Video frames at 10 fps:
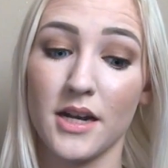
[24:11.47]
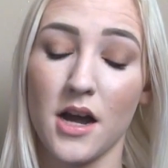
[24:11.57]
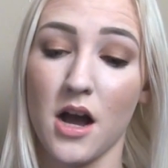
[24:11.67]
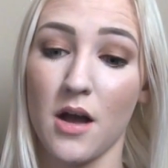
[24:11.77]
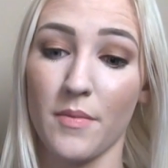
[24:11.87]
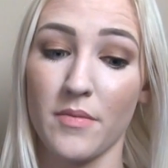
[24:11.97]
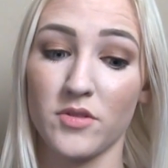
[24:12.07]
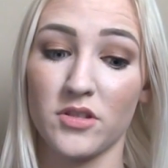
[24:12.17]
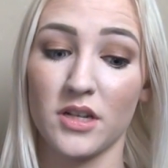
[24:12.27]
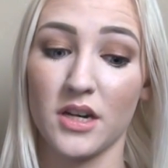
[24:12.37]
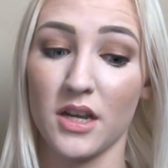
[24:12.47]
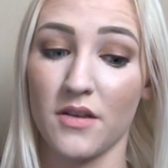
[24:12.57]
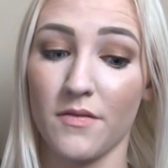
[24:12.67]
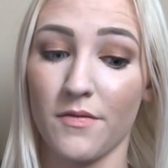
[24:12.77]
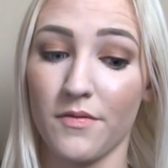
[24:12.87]
I'm just going to
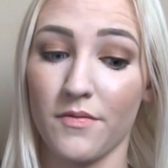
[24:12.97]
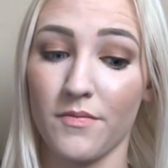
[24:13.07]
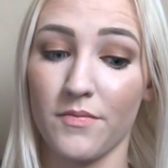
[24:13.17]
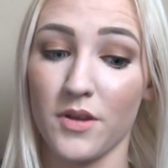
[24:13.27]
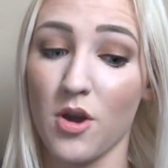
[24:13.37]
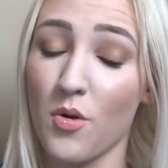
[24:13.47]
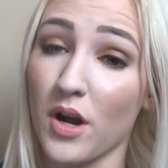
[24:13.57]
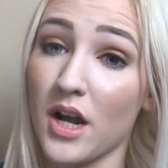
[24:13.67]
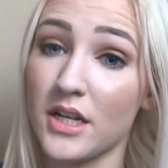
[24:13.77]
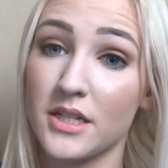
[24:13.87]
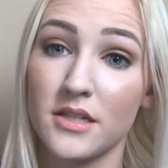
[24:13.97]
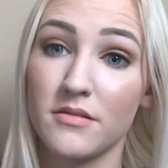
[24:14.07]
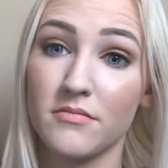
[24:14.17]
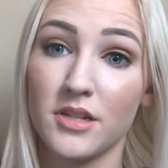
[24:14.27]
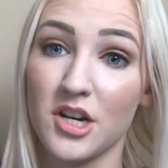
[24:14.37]
give the coconut,
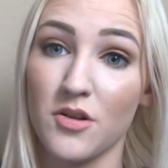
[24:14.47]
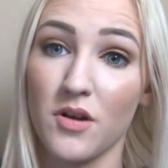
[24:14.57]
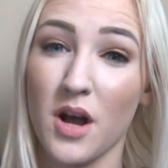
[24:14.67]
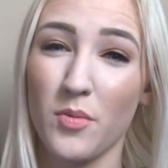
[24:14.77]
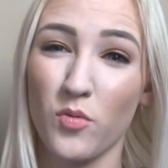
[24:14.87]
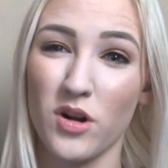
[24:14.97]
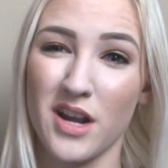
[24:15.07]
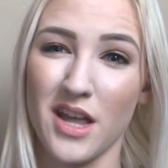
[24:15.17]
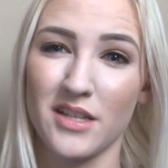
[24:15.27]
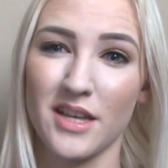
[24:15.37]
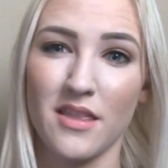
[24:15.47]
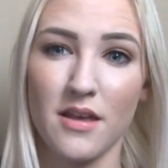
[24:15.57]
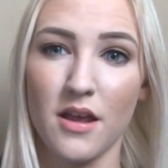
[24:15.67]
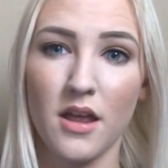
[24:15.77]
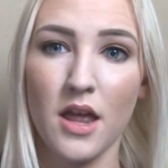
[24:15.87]
you know, a couple more days, I
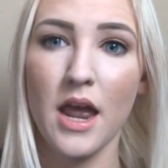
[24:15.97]
think,